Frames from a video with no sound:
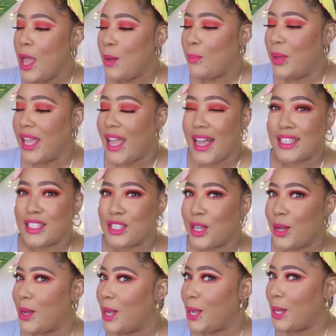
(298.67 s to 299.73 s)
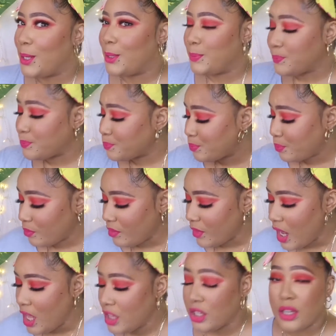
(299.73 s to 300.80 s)
but yeah, so, um,
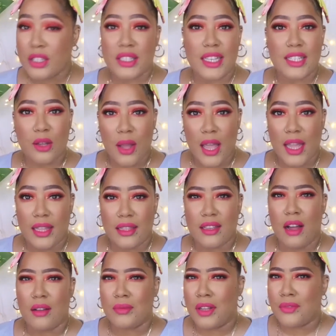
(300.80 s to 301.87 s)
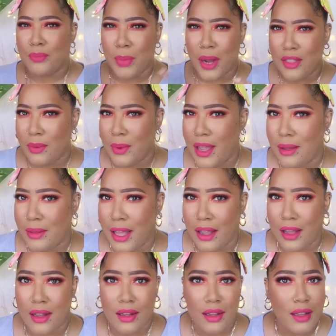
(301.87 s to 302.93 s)
let's let's go ahead and get up. and by the way like
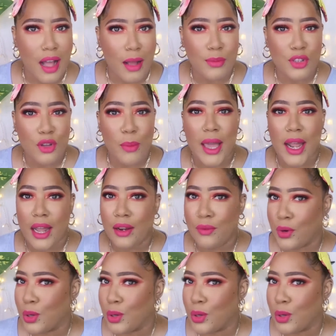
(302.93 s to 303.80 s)
i'm so mad i didn't